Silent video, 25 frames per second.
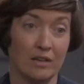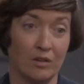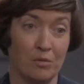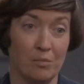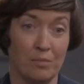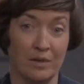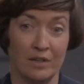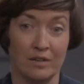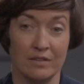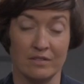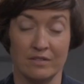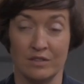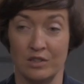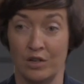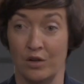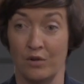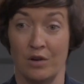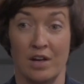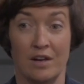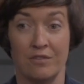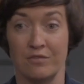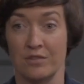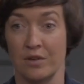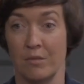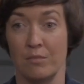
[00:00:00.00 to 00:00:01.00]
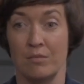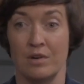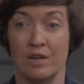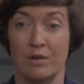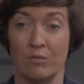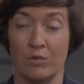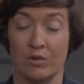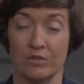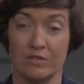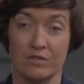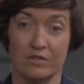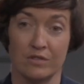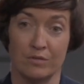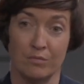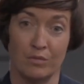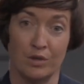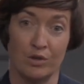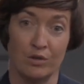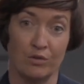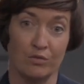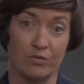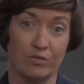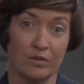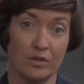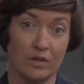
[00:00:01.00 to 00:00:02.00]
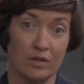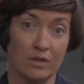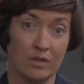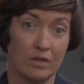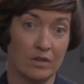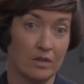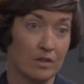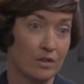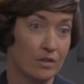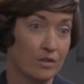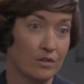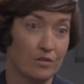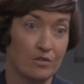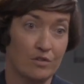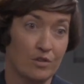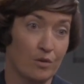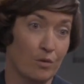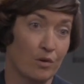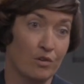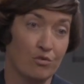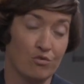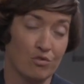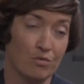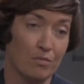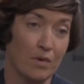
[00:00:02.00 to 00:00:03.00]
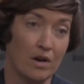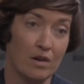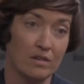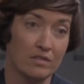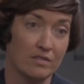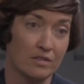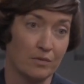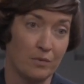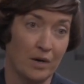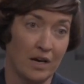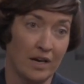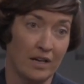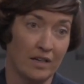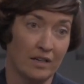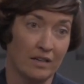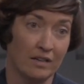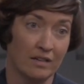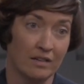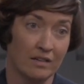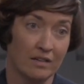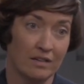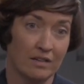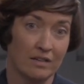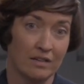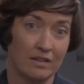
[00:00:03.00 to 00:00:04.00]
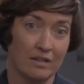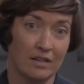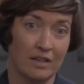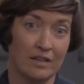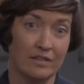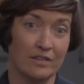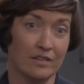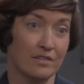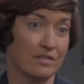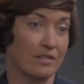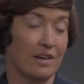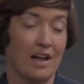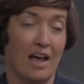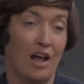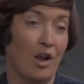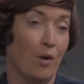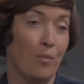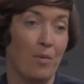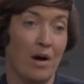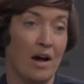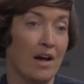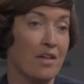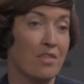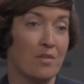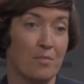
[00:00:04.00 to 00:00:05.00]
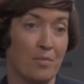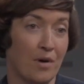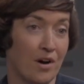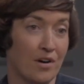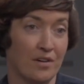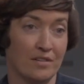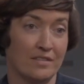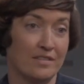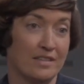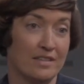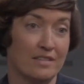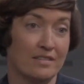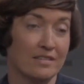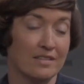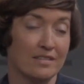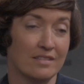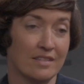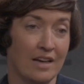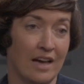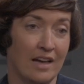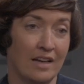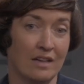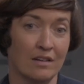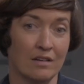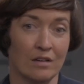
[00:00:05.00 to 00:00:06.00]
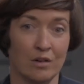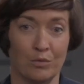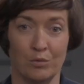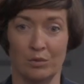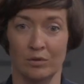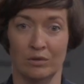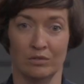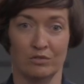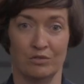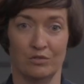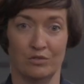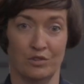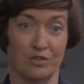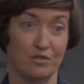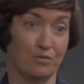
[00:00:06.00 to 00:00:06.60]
because if somebody wants to move 200 miles away, it doesn't help either party to say, oh, we'll just